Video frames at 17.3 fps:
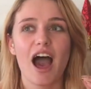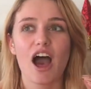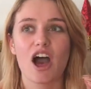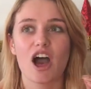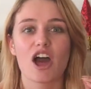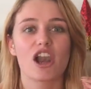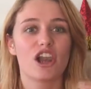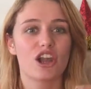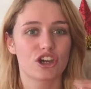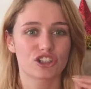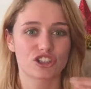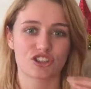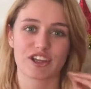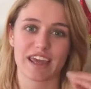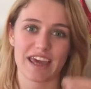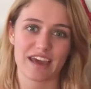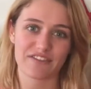uh,
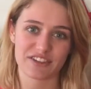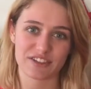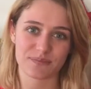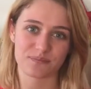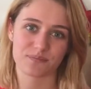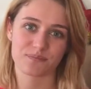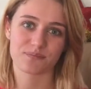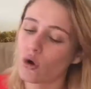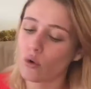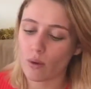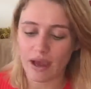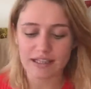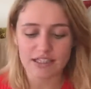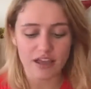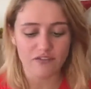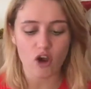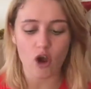luxury gifts.
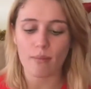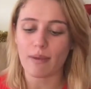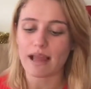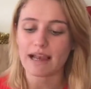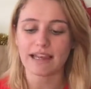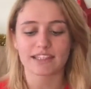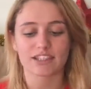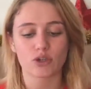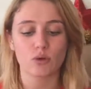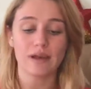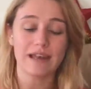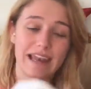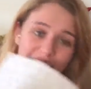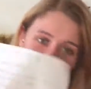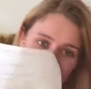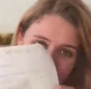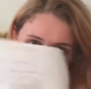Always I've got my little
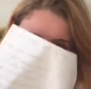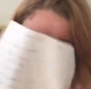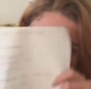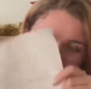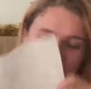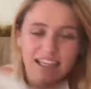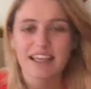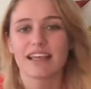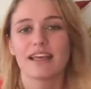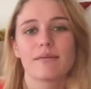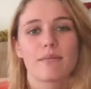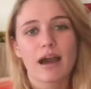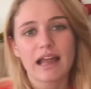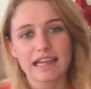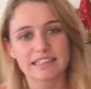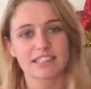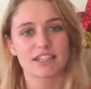list,
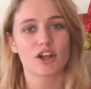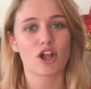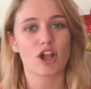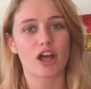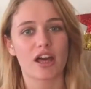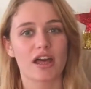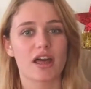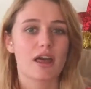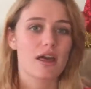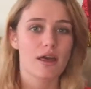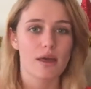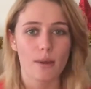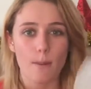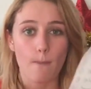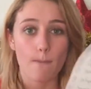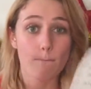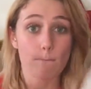my little
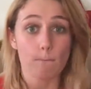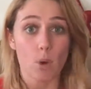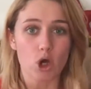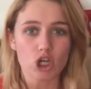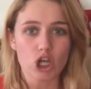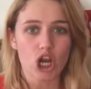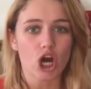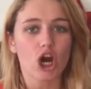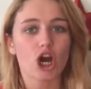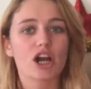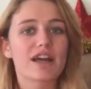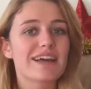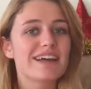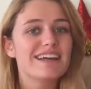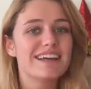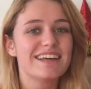monologue